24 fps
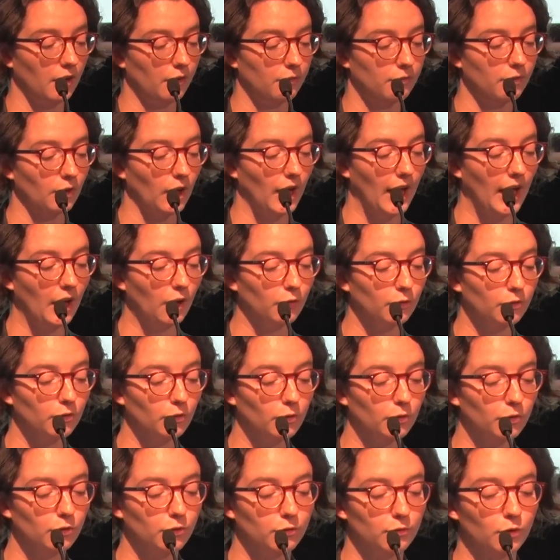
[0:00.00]
for
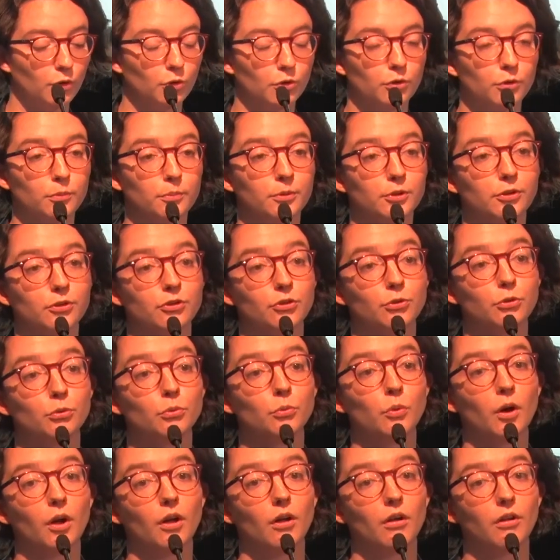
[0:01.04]
households vulnerable to
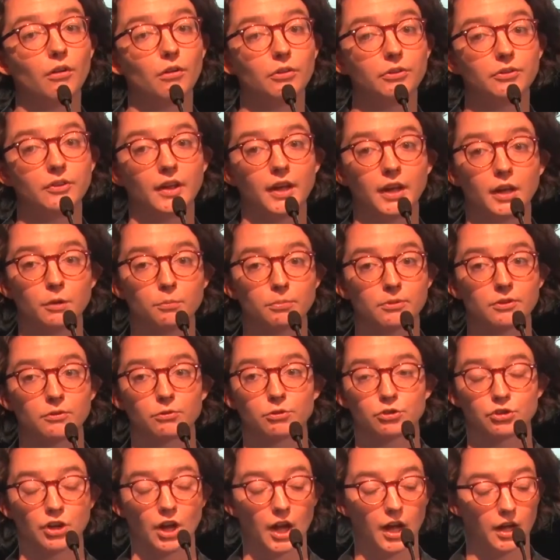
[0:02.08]
all types of
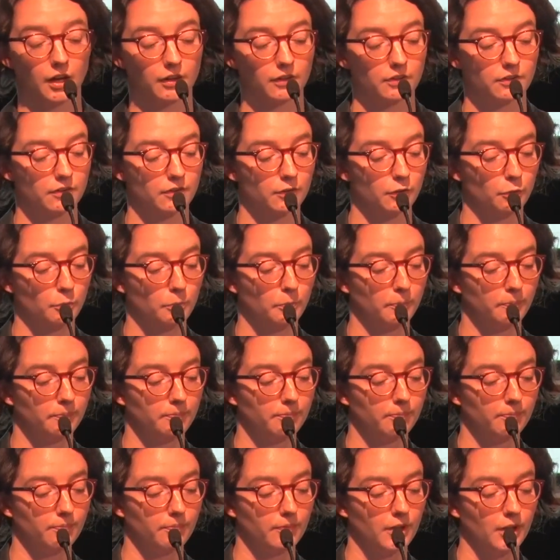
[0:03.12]
shocks,
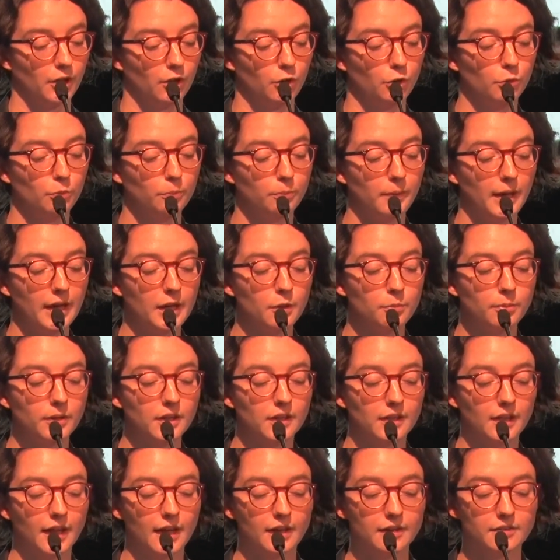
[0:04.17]
who may be
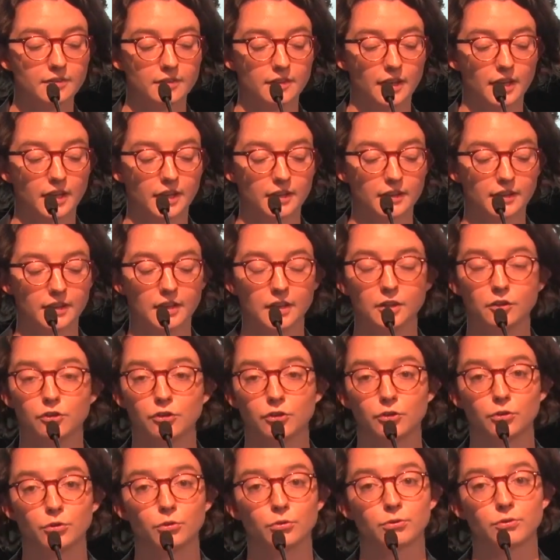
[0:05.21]
less likely
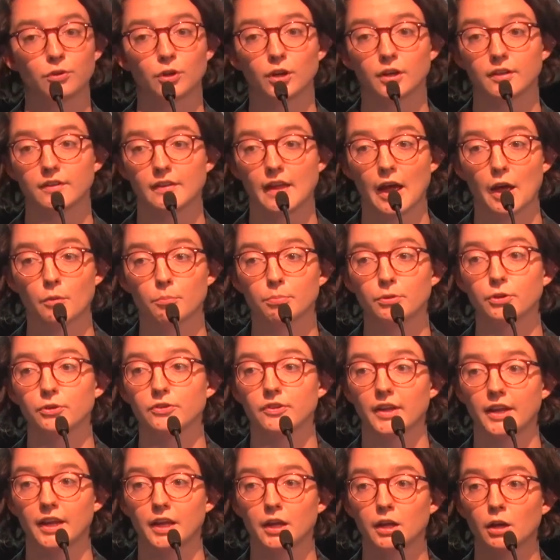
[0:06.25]
to, for example,
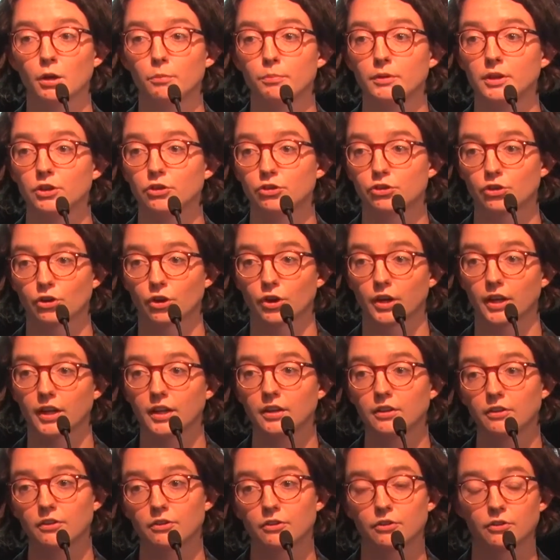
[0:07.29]
take up
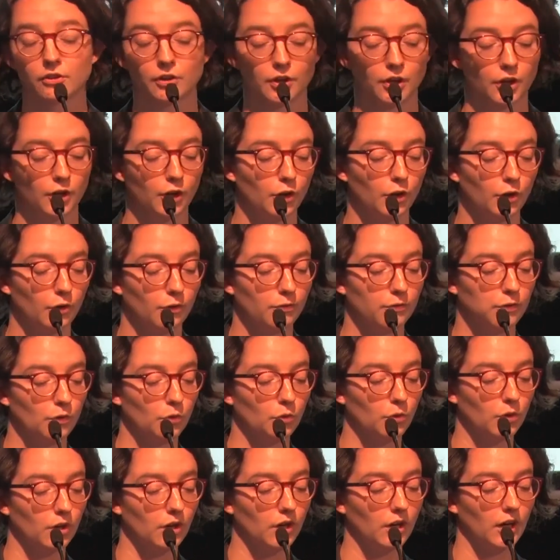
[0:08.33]
insurance
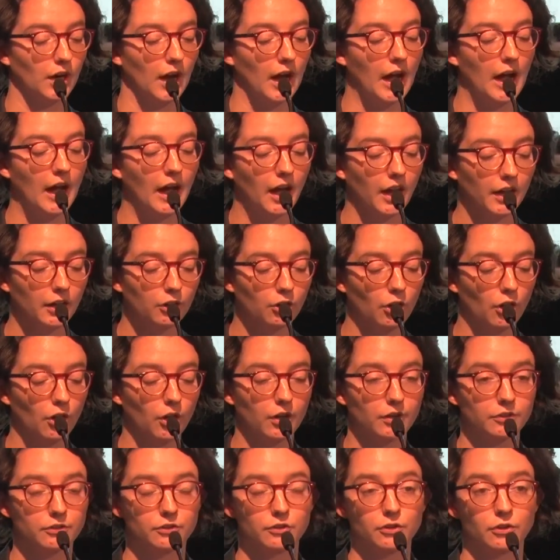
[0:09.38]
for
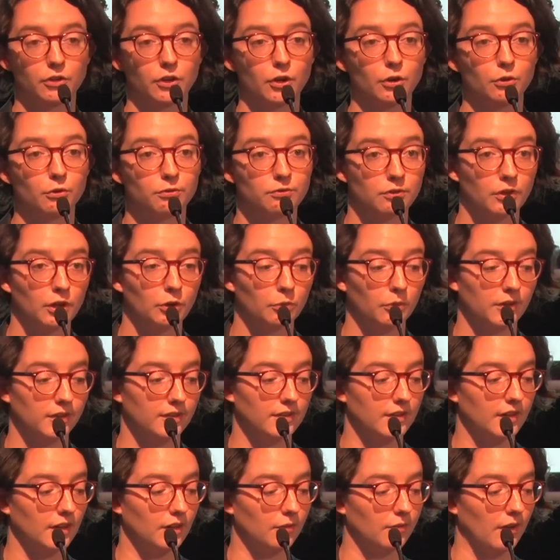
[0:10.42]
high-cost,
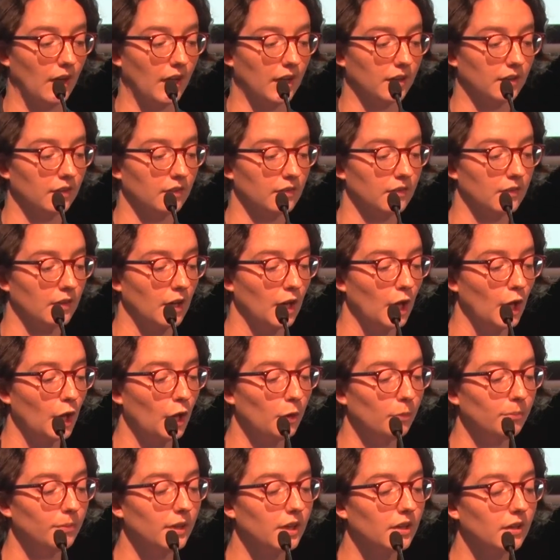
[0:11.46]
low-frequency events
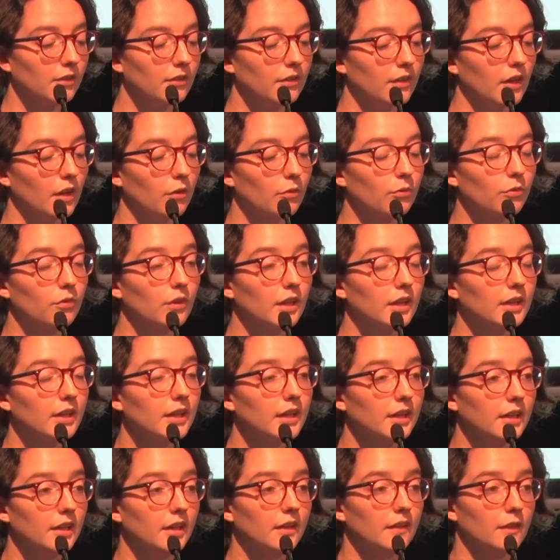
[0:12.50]
because they
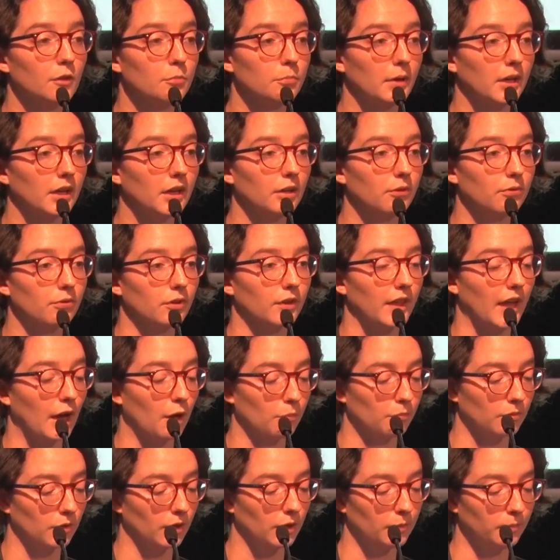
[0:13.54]
really need the money for
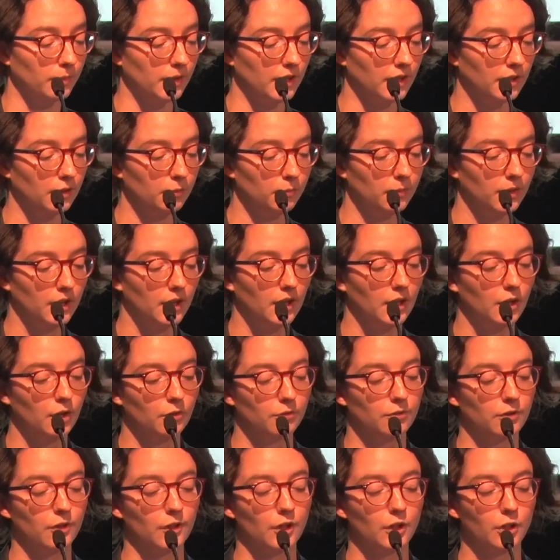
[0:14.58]
that premium
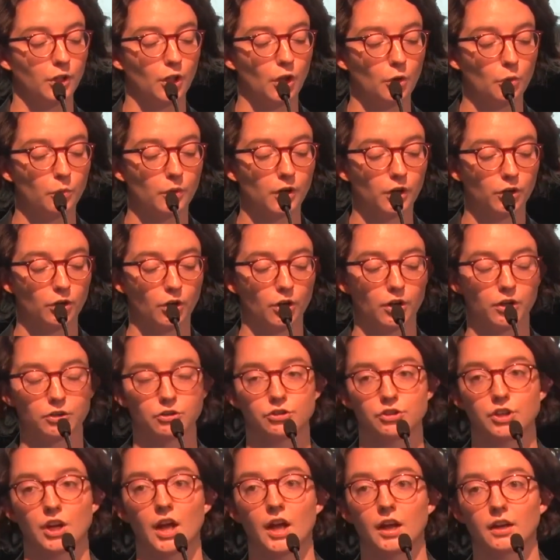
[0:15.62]
for the
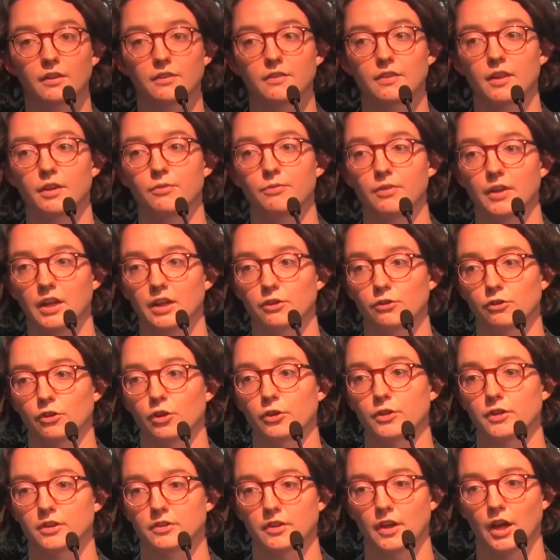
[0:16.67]
lower-cost shocks they face
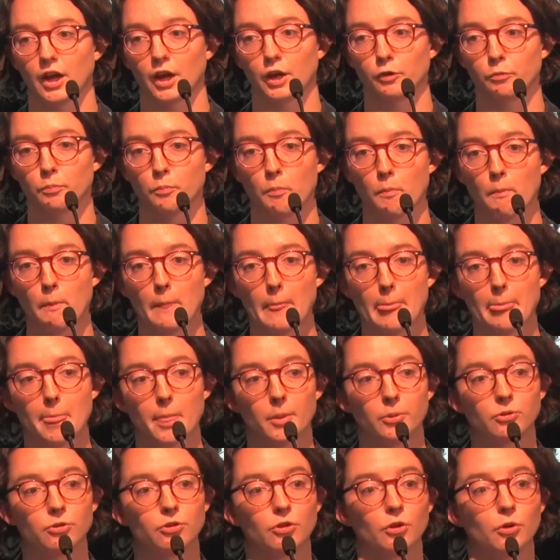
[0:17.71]
all the time.
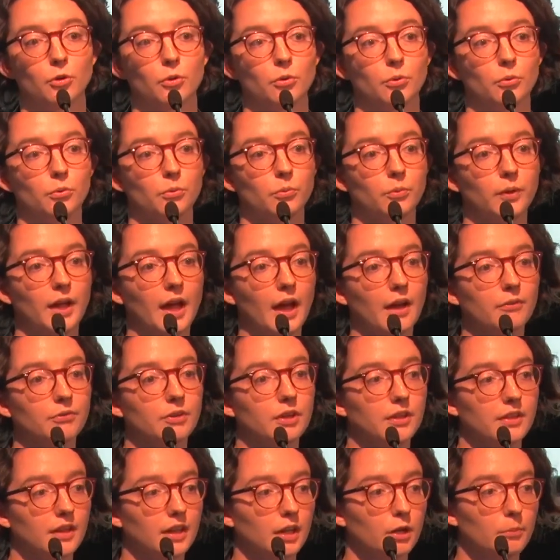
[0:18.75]
So we have
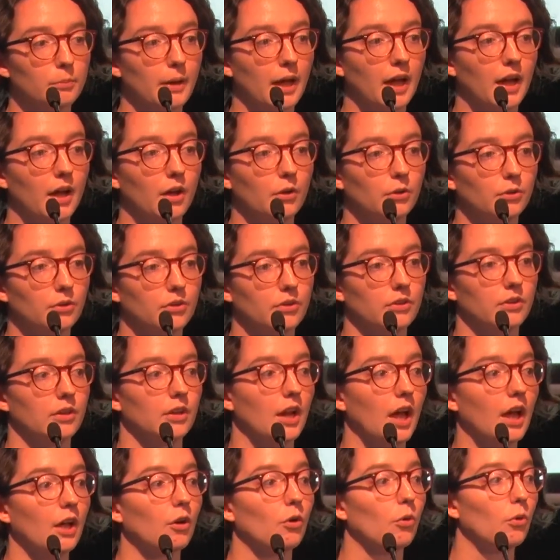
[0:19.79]
to think about
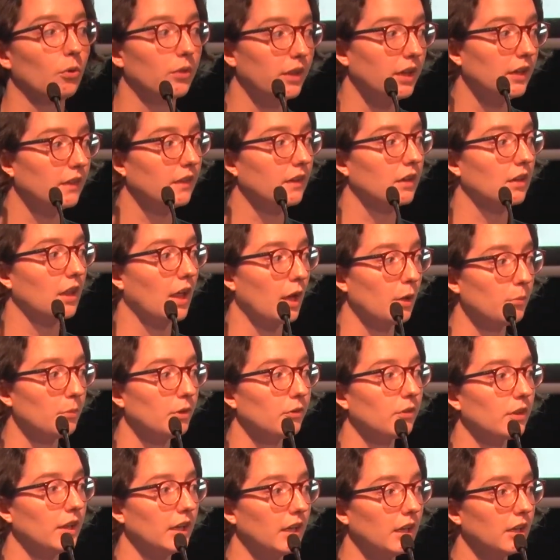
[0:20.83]
not only the
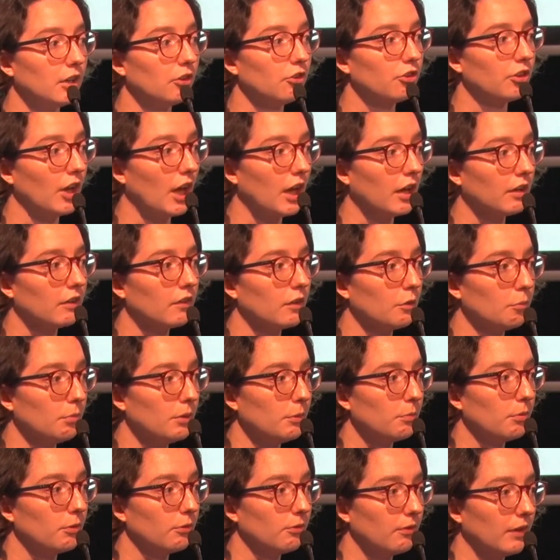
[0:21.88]
climate-related shocks that
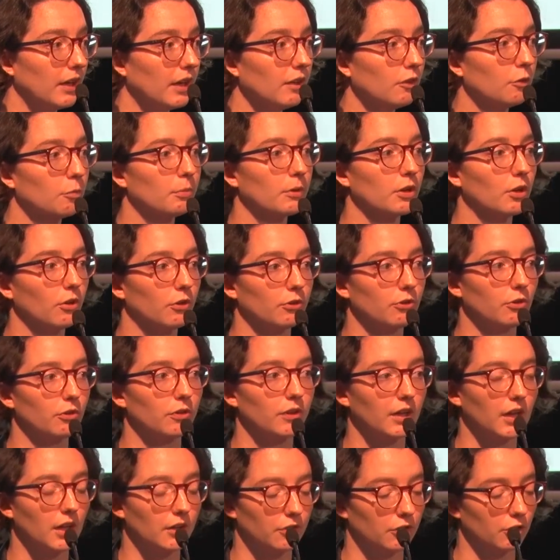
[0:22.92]
people face, but also
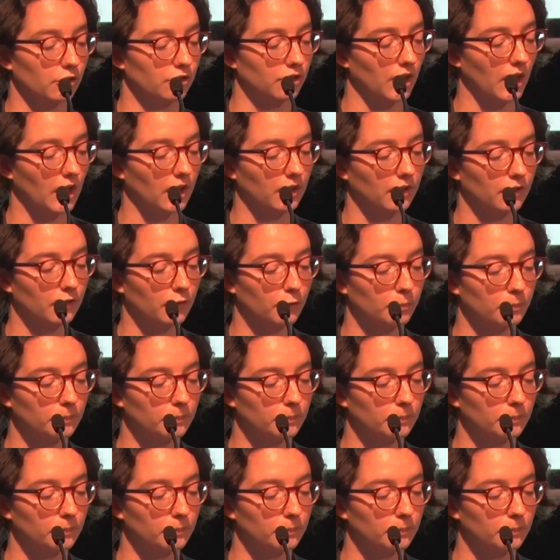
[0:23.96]
the other shocks.